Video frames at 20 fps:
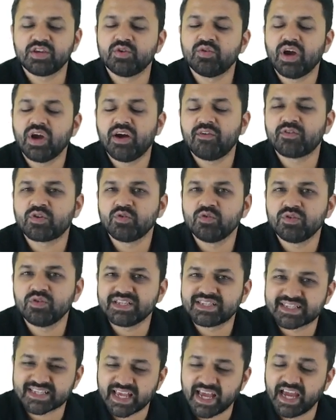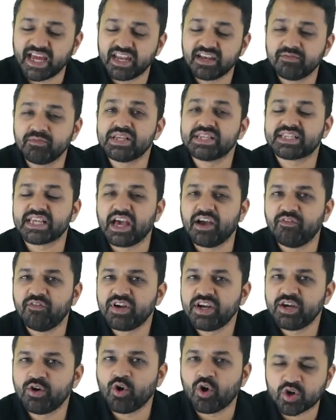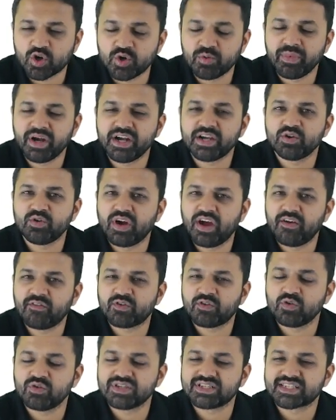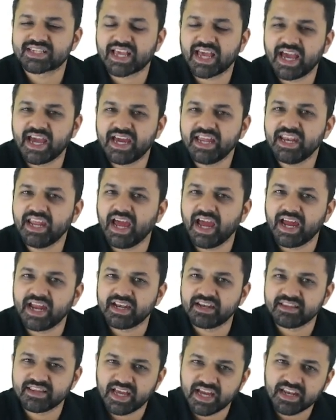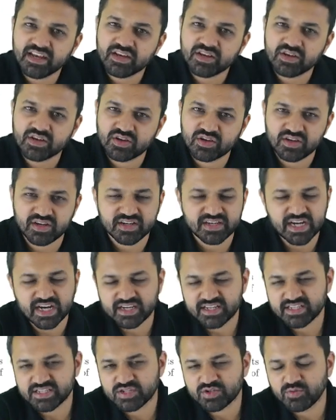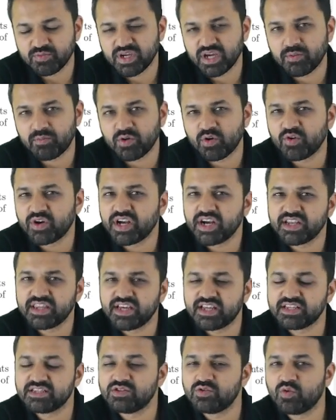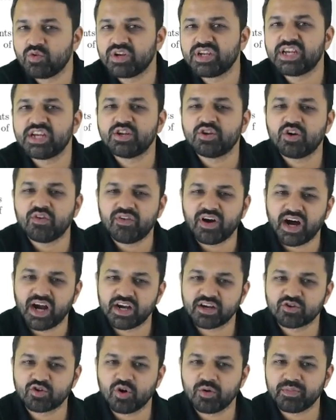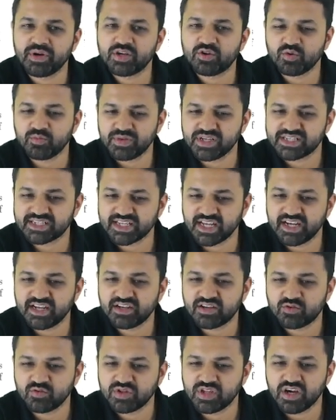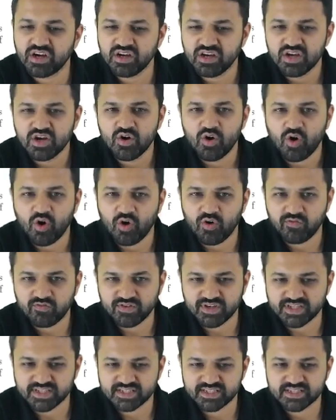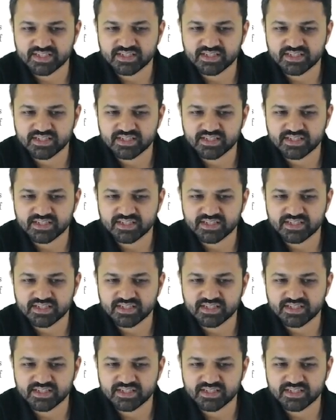you have to scan, means every document you have to scan, and then that is to be uploaded. There is no need of hard copy to be sent to the office.